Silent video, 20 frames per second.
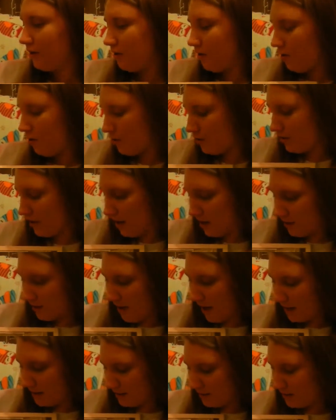holding out a
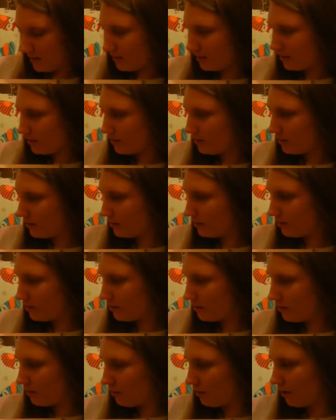basket.
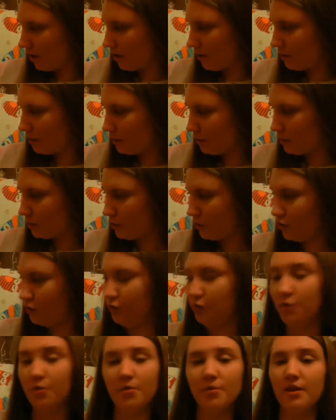Gotta
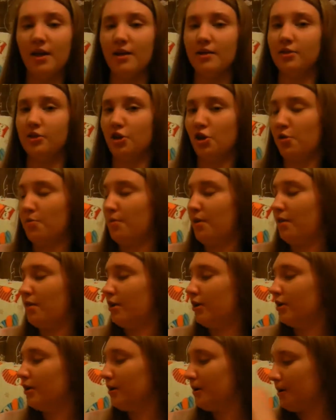presume that's her
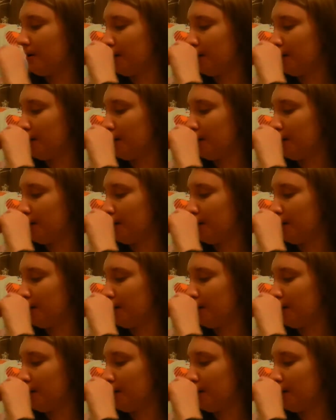mother.